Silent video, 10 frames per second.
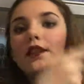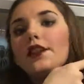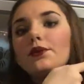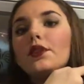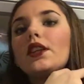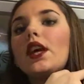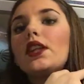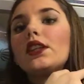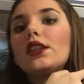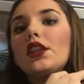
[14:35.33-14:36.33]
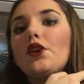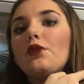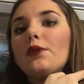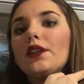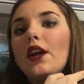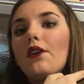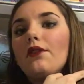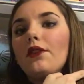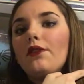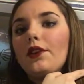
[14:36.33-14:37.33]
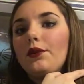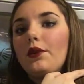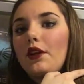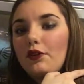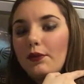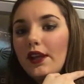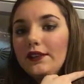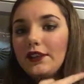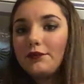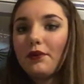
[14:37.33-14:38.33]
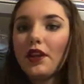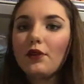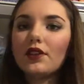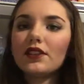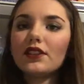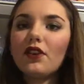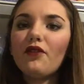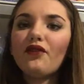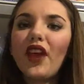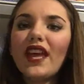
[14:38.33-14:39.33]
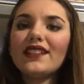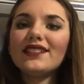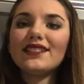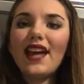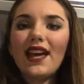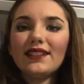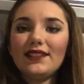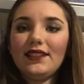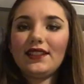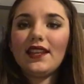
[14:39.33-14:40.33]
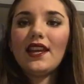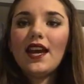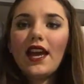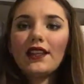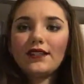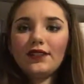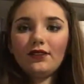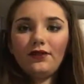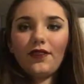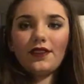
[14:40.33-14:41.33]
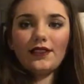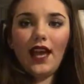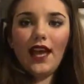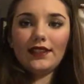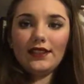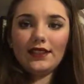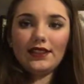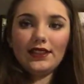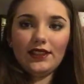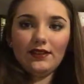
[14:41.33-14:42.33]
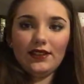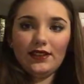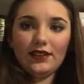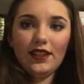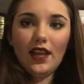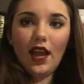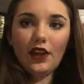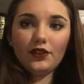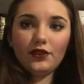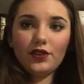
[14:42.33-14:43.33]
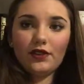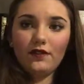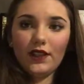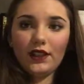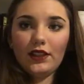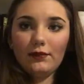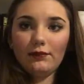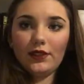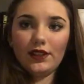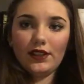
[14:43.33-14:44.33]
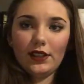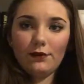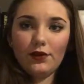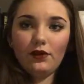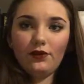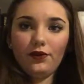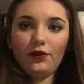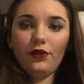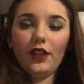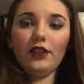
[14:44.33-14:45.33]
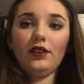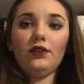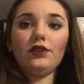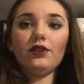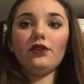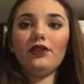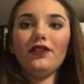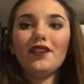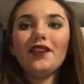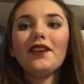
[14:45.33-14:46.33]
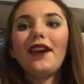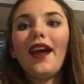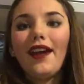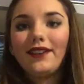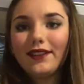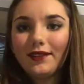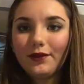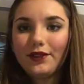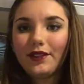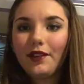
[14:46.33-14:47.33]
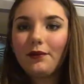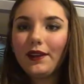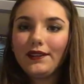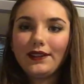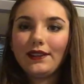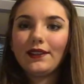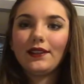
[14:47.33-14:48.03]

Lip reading: This one kind of slowed me down for the first 100 pages, but it was still fantastic. And it's still a fantastic series. And you should read them because they're beautiful. And you should. And it was amazing.